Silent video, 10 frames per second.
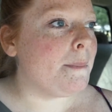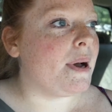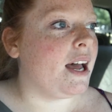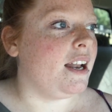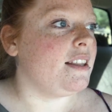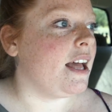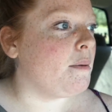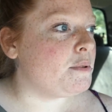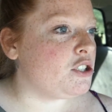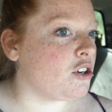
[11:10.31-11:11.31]
but the
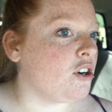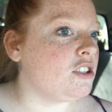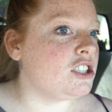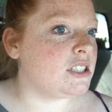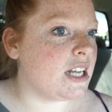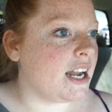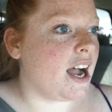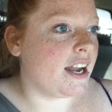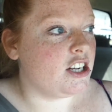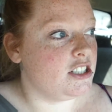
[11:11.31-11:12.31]
epidural, just like,
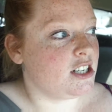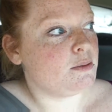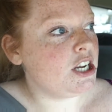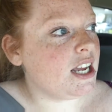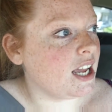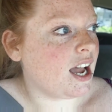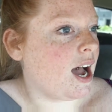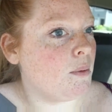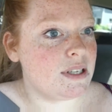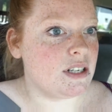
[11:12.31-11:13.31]
I couldn't stop shaking.
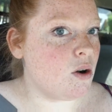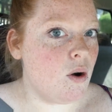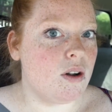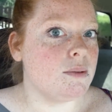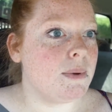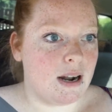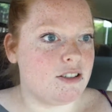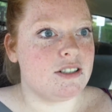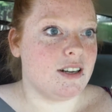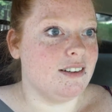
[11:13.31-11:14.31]
I wasn't cold, but I
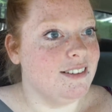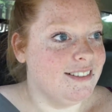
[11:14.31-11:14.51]
was just like,